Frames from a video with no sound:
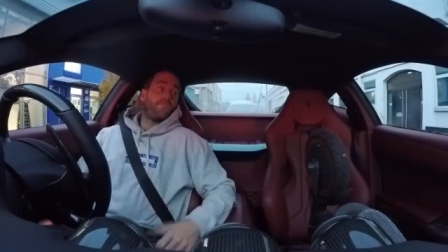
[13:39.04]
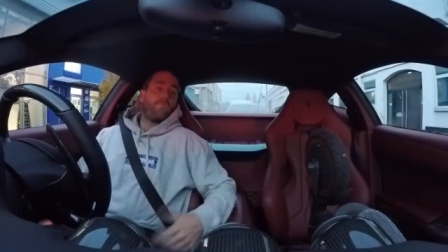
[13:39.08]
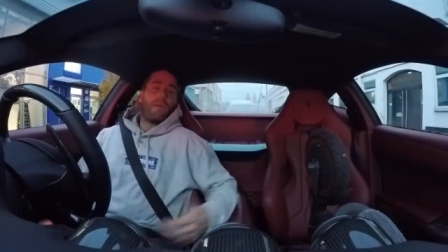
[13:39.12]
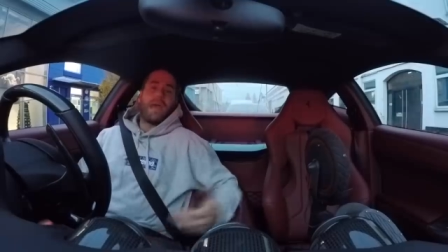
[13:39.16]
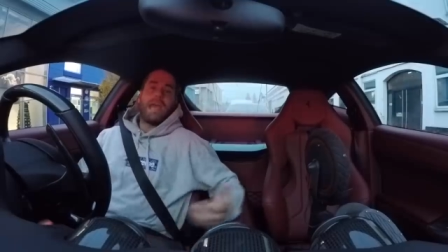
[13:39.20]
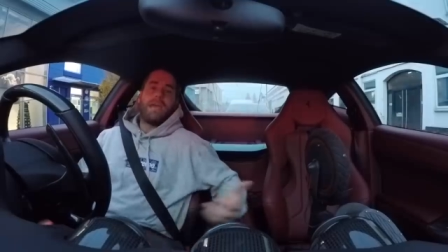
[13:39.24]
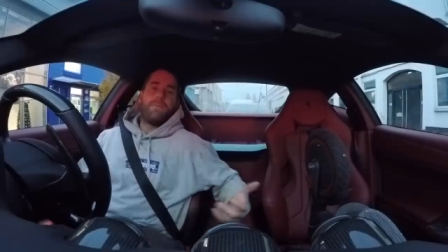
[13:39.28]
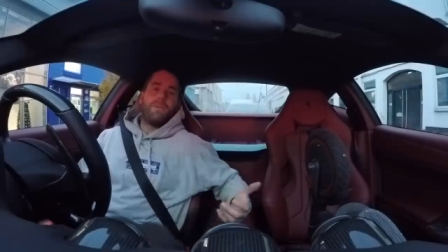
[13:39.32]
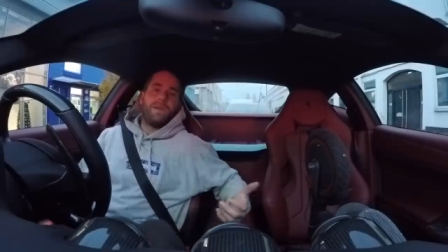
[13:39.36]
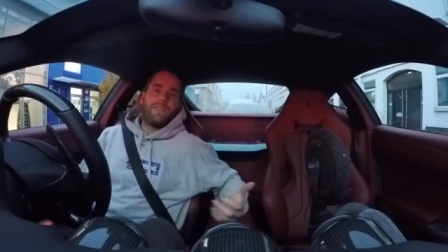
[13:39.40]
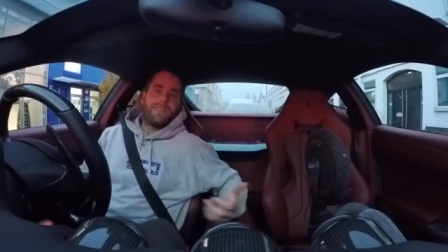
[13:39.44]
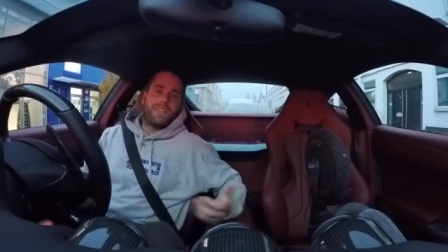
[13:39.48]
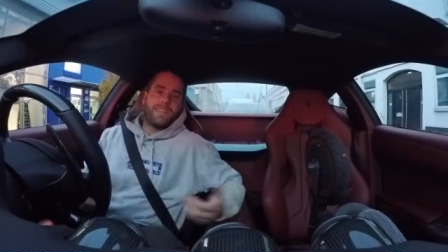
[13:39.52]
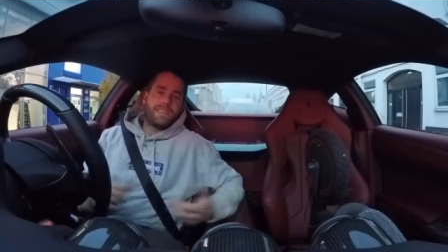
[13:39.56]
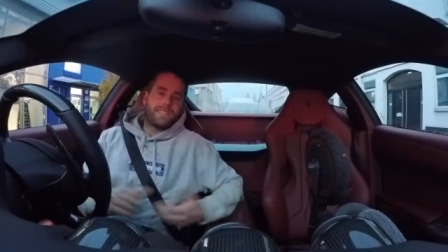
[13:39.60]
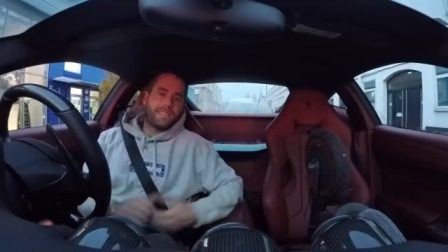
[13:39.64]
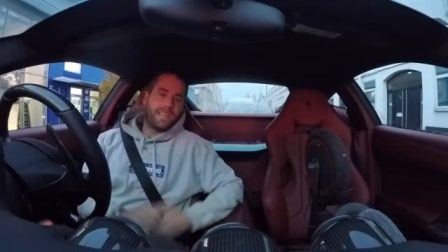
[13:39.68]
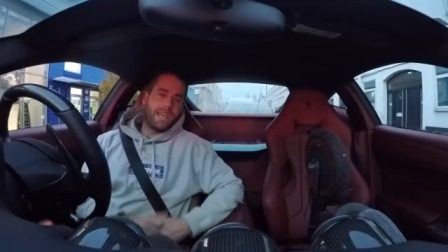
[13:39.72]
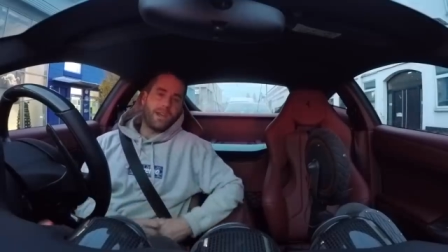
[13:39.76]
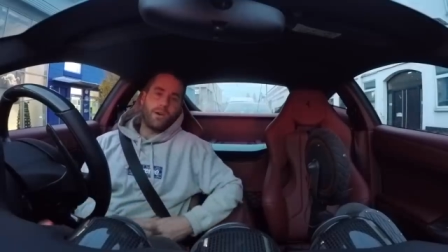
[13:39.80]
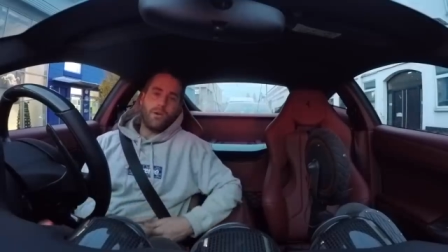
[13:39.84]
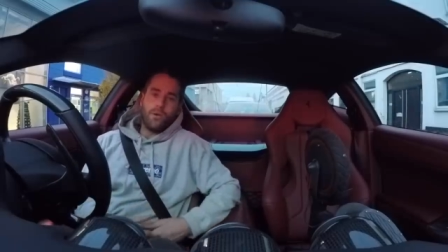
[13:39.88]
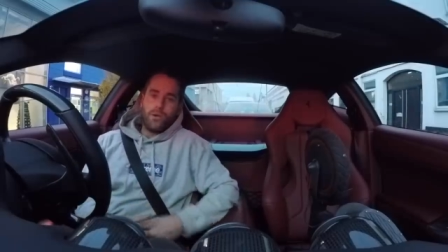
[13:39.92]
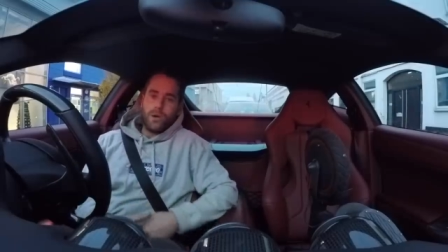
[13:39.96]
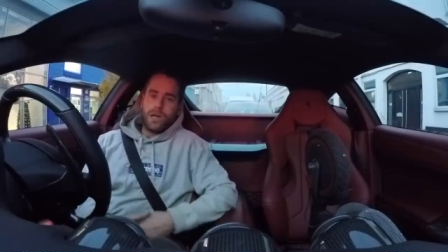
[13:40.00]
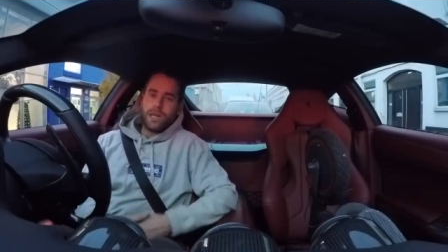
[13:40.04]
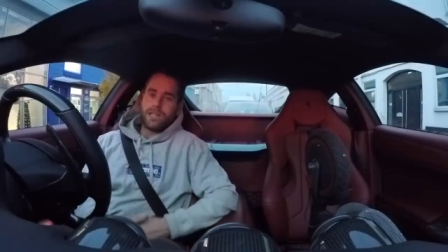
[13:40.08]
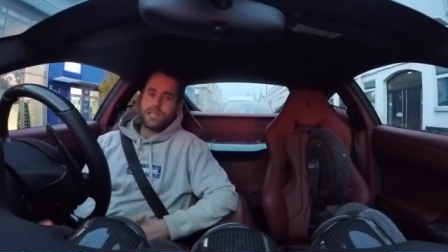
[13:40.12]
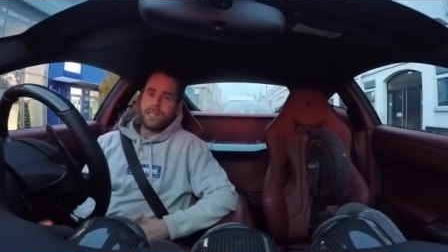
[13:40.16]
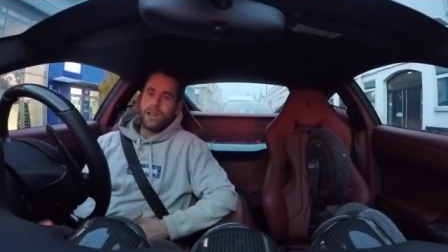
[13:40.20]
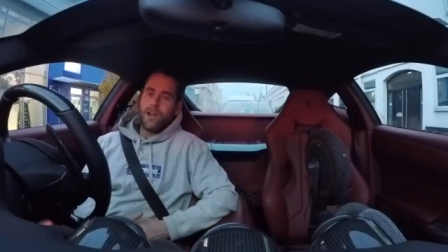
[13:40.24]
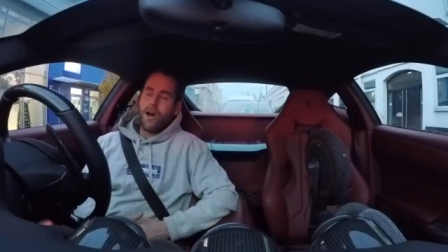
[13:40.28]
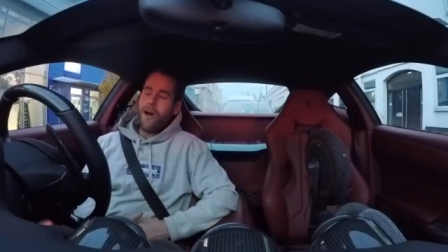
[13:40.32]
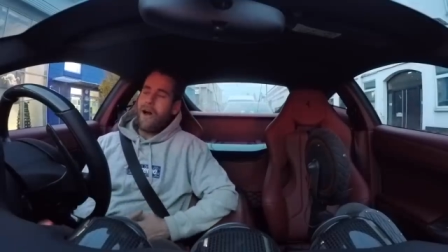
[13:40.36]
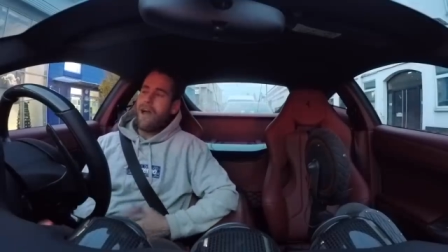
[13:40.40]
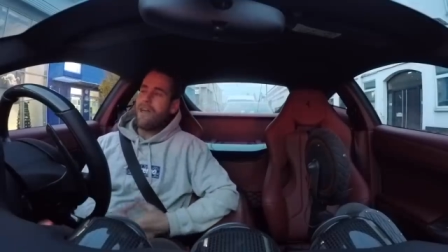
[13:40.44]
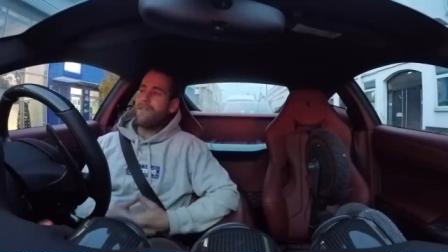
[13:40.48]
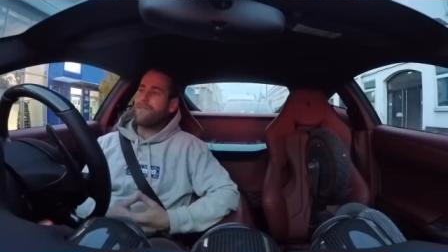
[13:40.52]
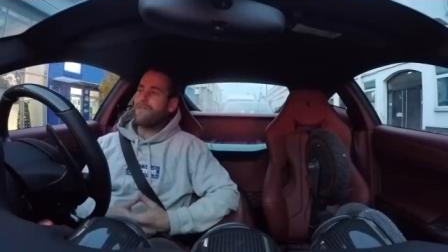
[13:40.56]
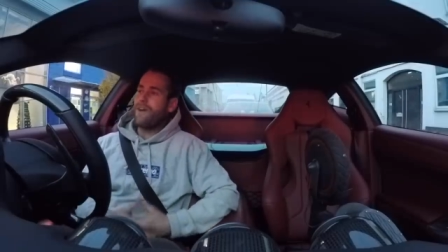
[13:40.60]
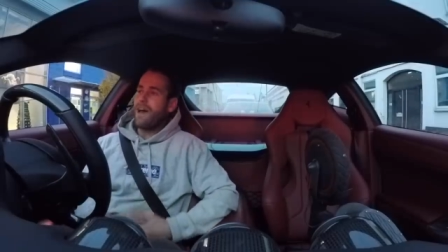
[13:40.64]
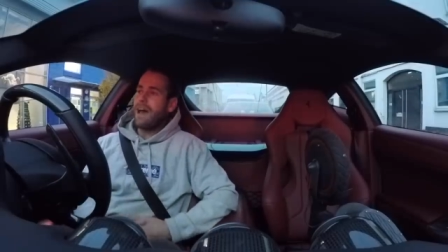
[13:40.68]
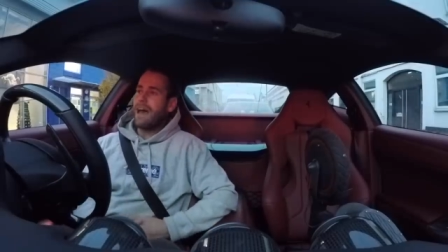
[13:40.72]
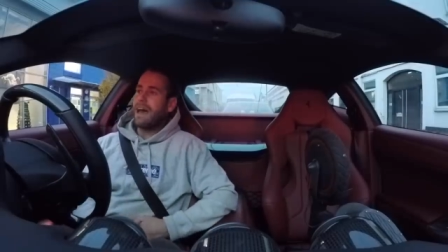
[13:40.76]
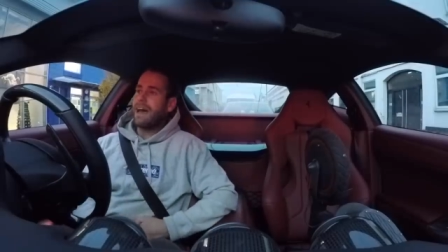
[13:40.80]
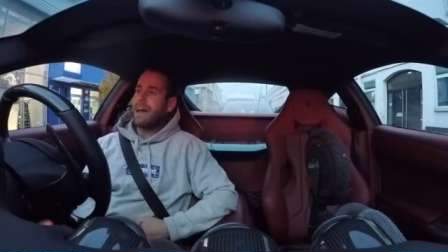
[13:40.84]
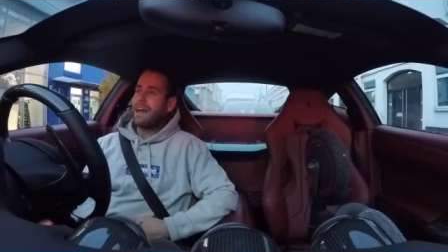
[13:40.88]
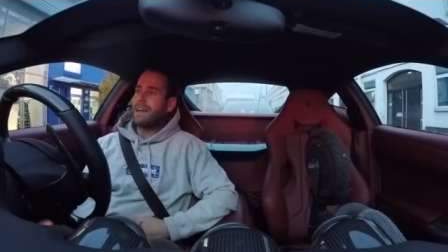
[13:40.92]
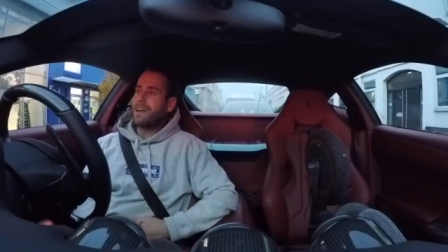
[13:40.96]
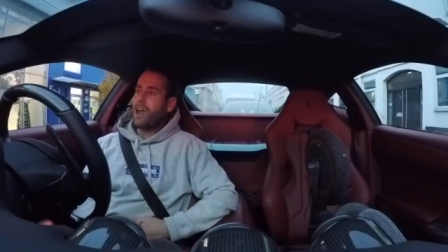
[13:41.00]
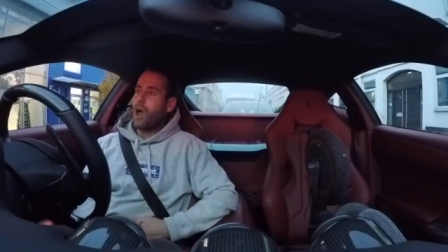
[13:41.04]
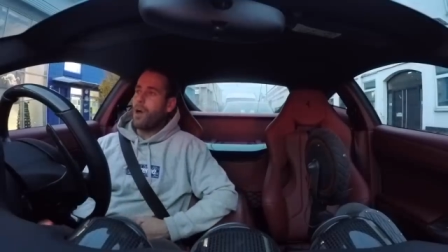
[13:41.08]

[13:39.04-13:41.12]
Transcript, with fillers: of babied this thing all its life and